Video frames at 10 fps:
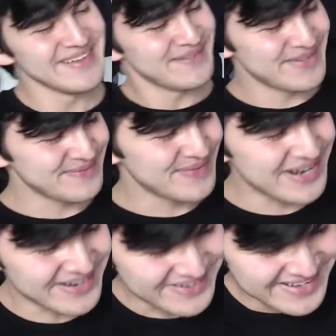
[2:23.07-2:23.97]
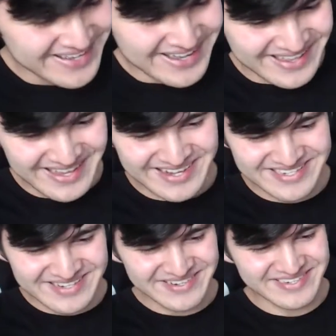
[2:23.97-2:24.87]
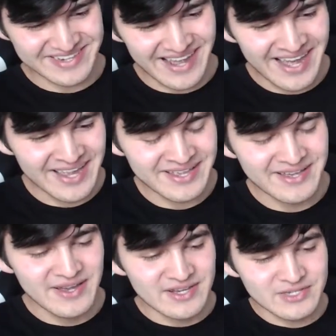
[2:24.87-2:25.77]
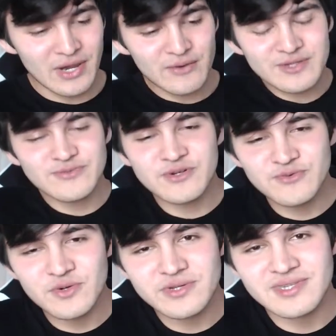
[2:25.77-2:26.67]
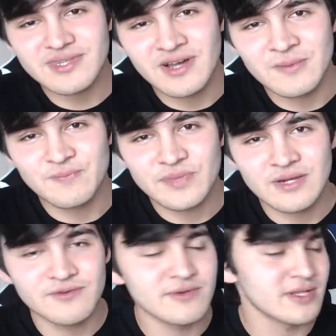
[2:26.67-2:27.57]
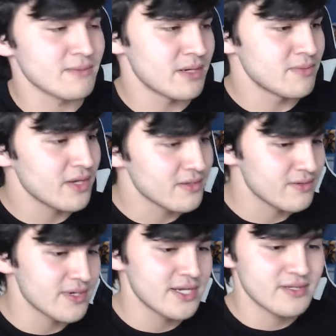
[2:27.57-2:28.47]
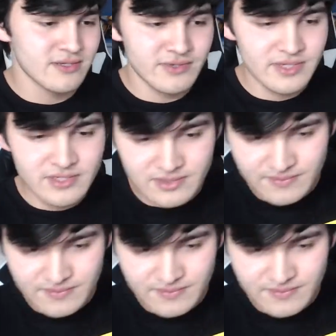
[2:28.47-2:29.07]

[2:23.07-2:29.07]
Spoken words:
And bro, like seriously, I was more focused on revealing my brother, right? So he's